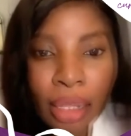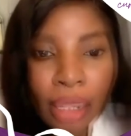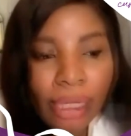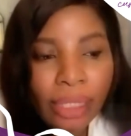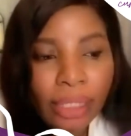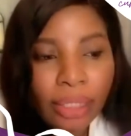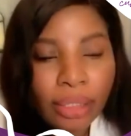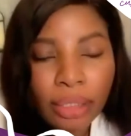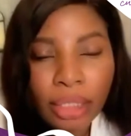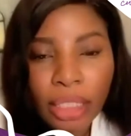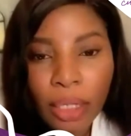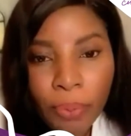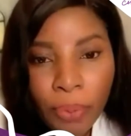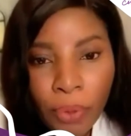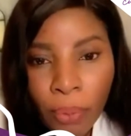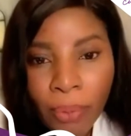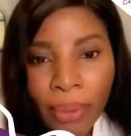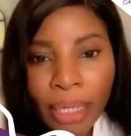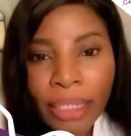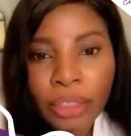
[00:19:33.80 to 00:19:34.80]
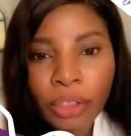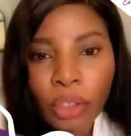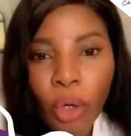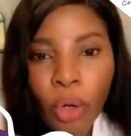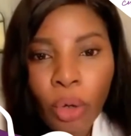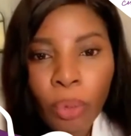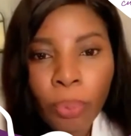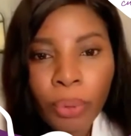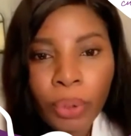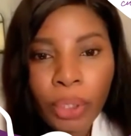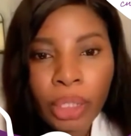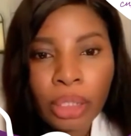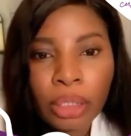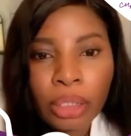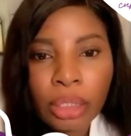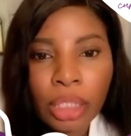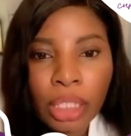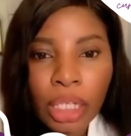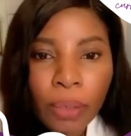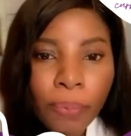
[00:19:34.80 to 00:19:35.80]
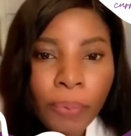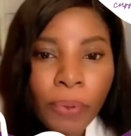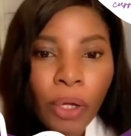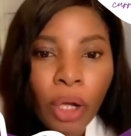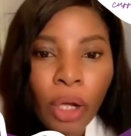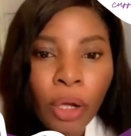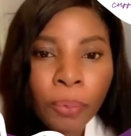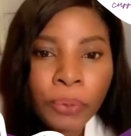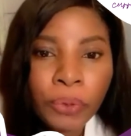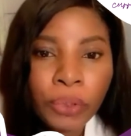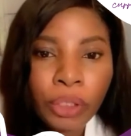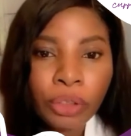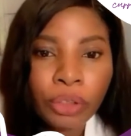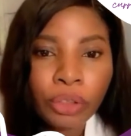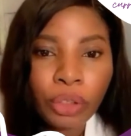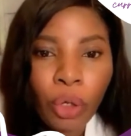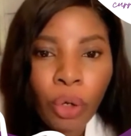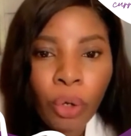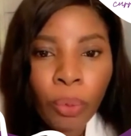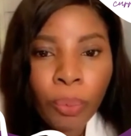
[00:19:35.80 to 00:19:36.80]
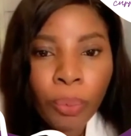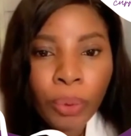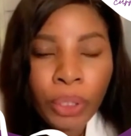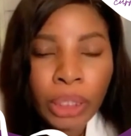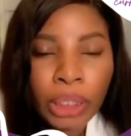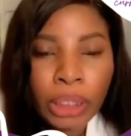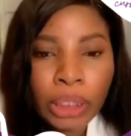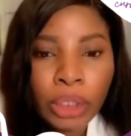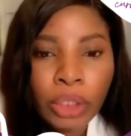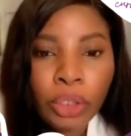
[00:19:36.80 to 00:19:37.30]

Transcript: keep your mind open, keep your options open,